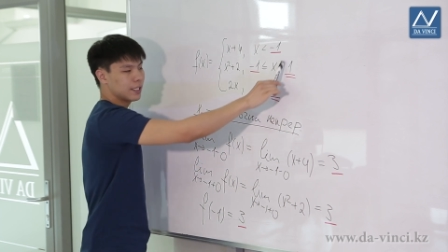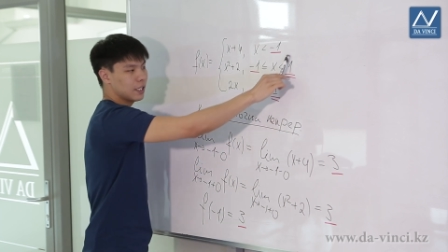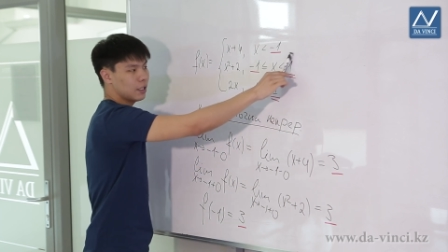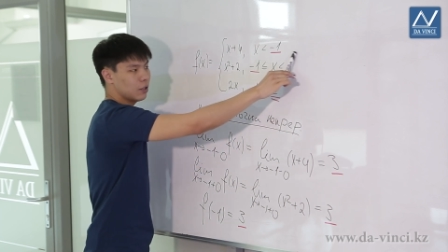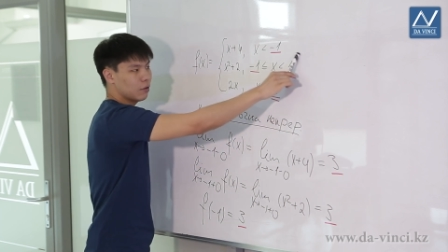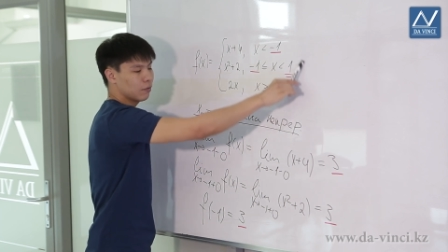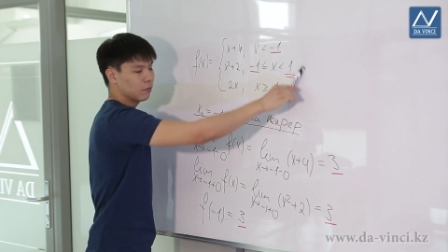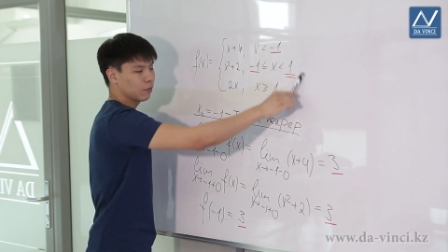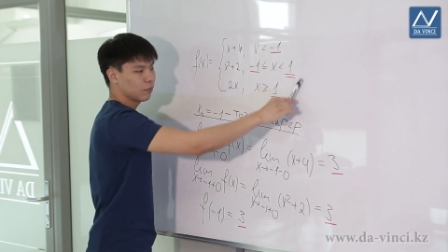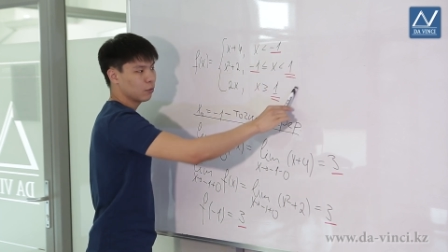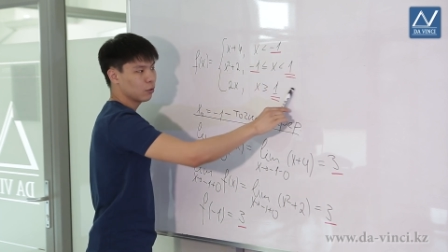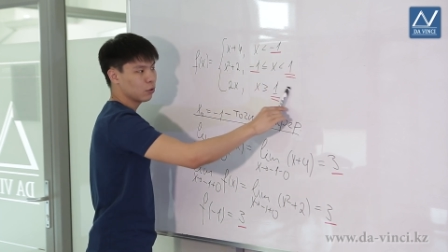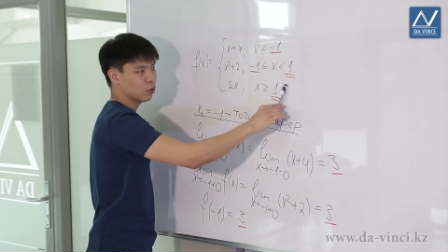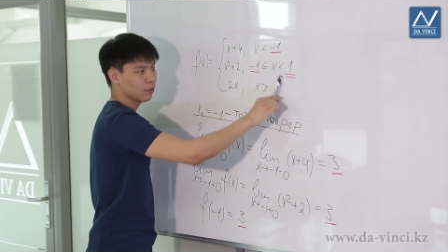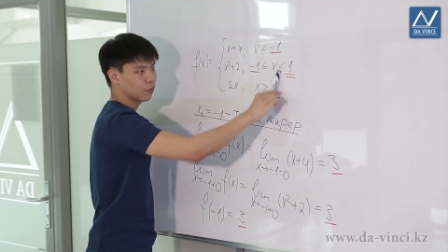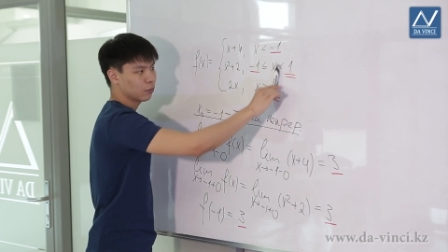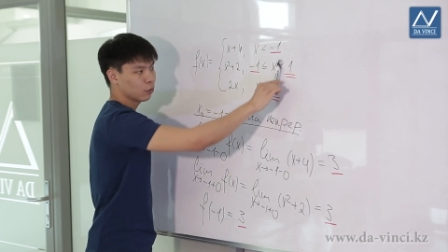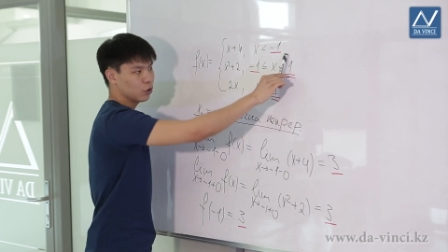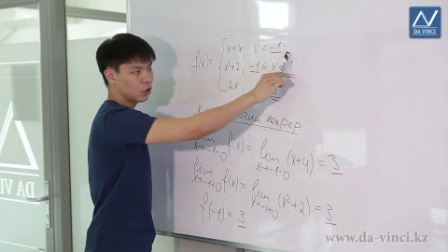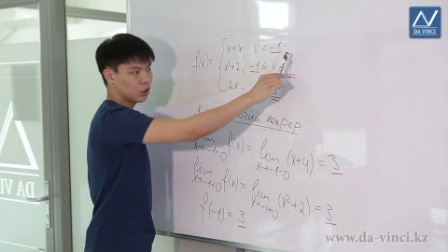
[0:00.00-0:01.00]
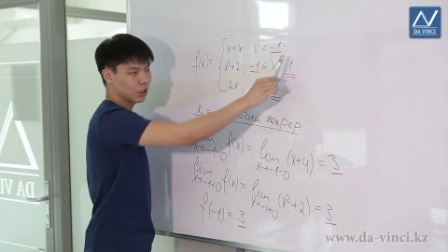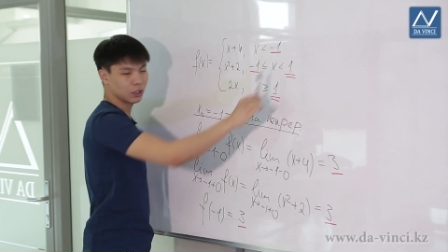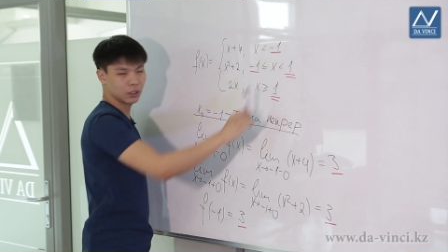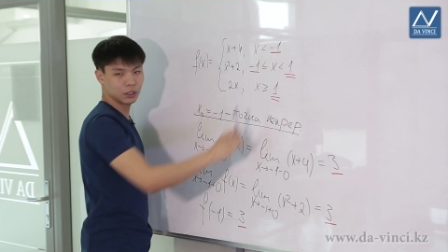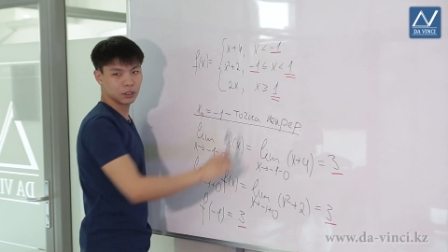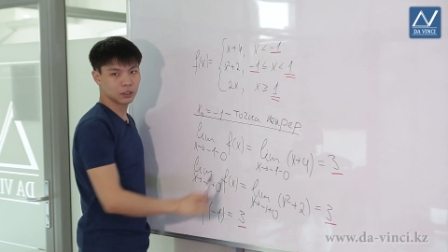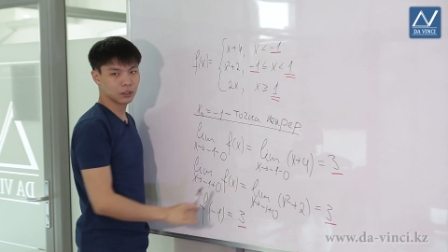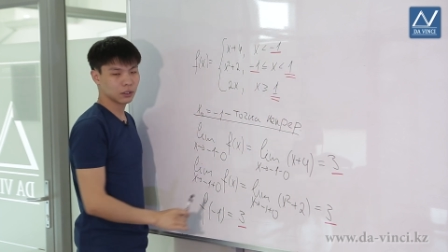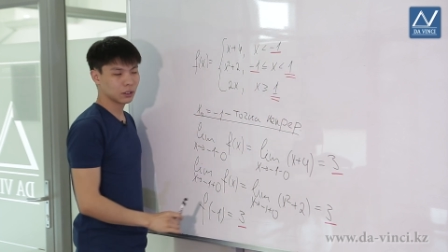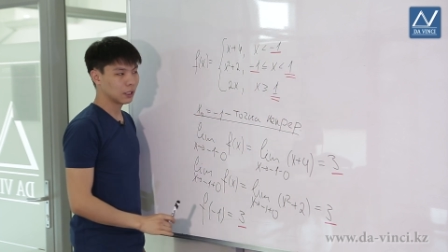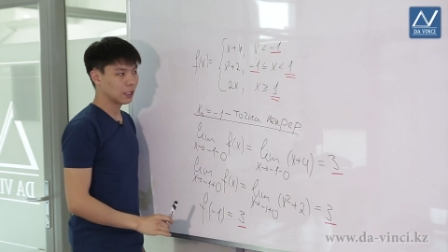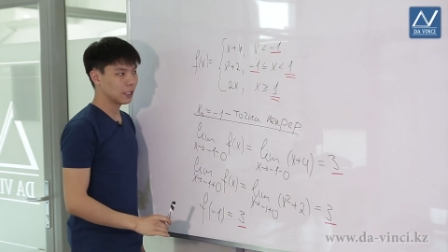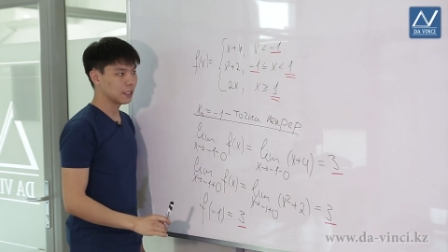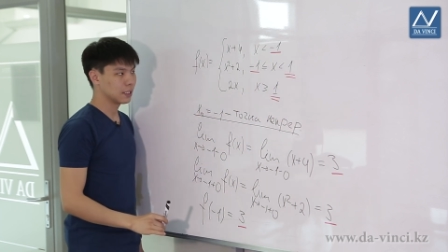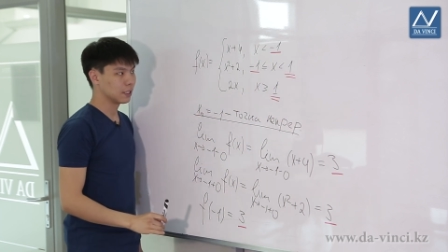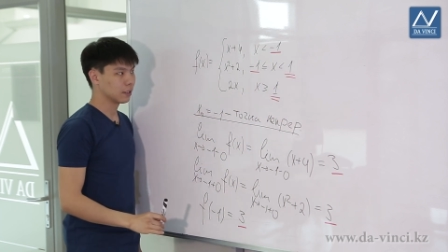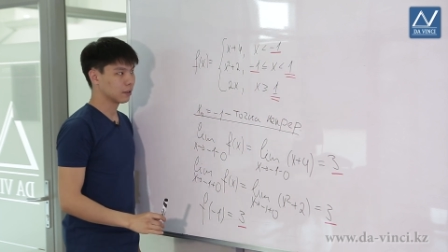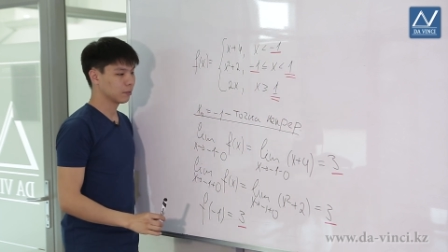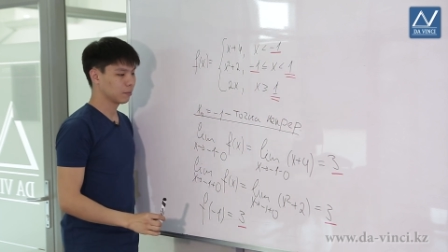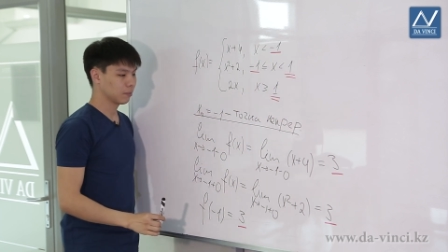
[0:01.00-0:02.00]
Examine the function at point
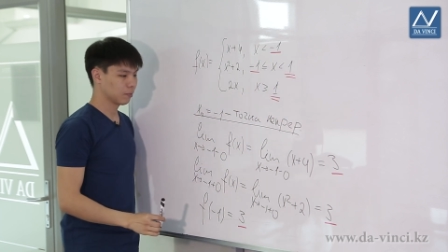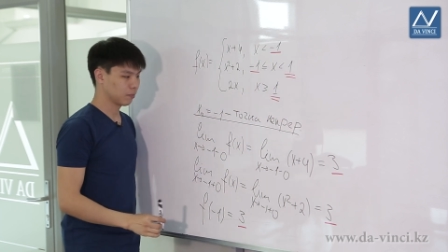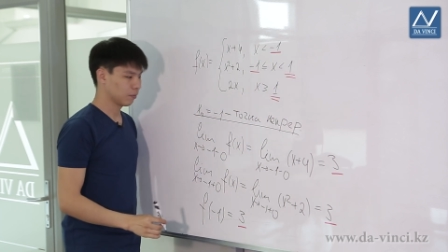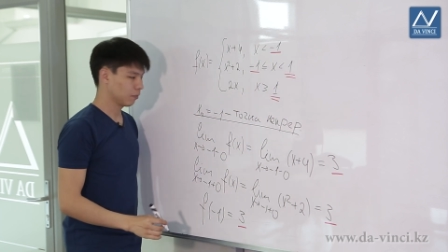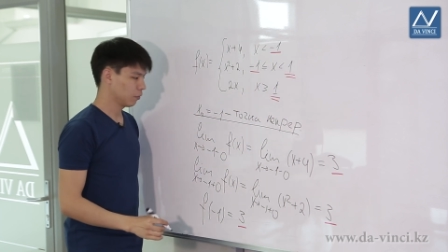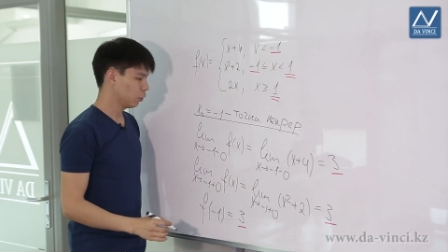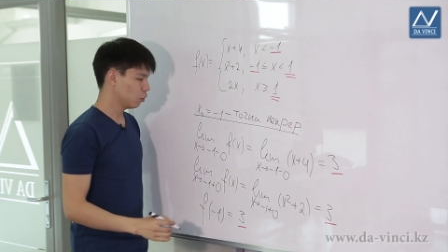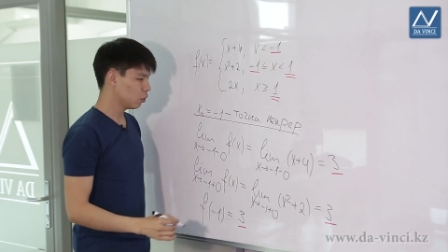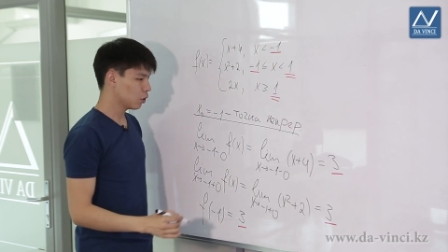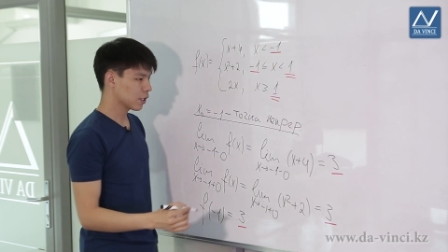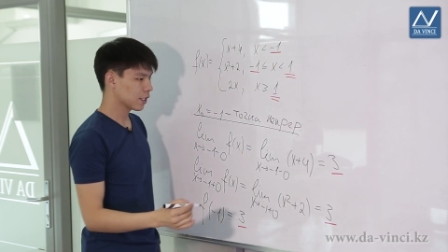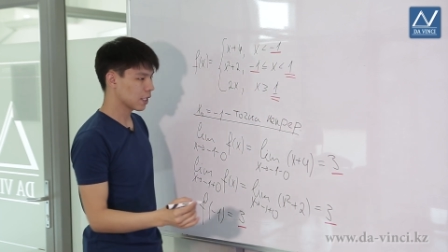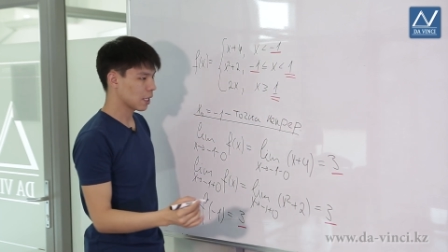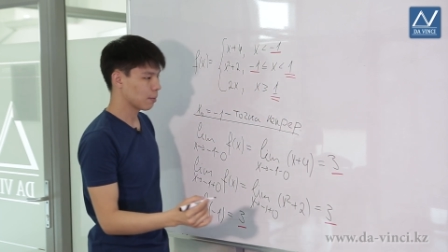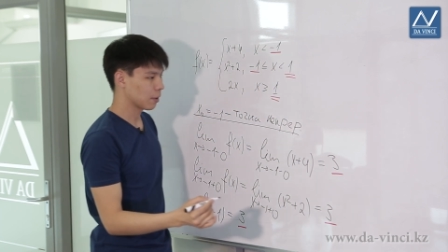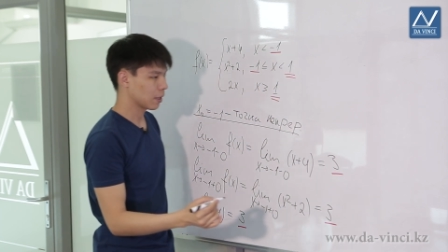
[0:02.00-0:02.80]
1. The same